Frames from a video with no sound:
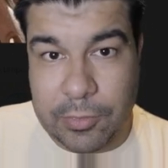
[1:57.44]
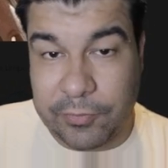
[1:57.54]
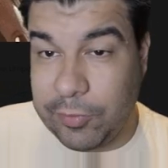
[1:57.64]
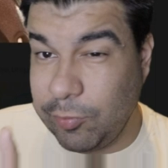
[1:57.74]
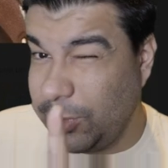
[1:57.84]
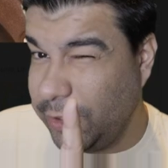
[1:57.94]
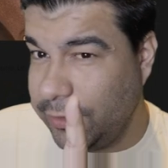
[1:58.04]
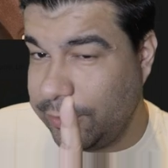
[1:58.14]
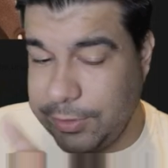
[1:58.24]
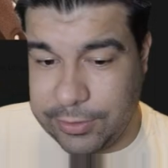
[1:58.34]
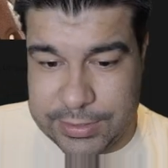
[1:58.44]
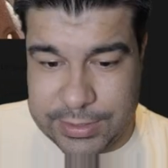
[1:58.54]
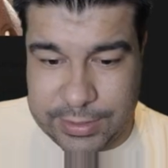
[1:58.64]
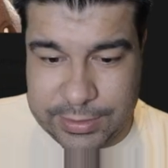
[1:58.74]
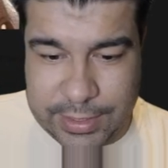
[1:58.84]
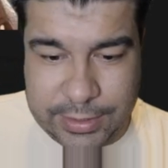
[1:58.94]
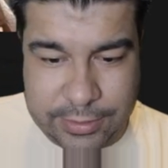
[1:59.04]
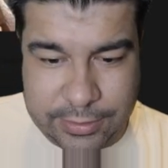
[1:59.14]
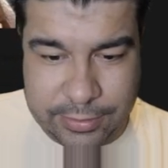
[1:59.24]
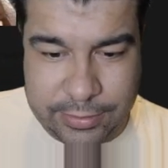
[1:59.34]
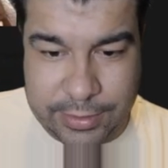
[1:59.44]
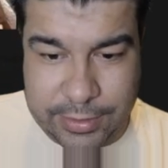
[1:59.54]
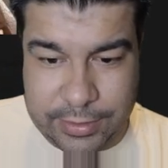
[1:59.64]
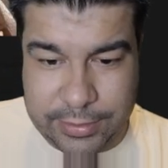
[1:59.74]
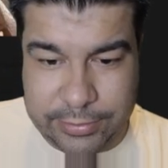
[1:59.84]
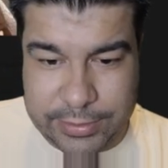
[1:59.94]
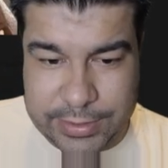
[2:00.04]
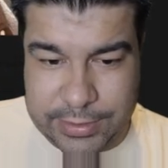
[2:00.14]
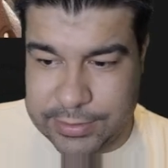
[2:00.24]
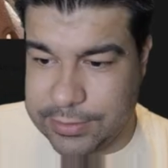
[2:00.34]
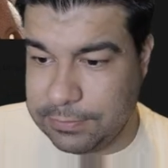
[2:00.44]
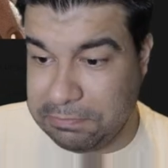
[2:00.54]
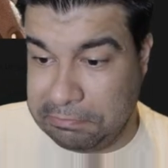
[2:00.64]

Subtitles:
I've never been in a 300ZX. I didn't know it had electric seats.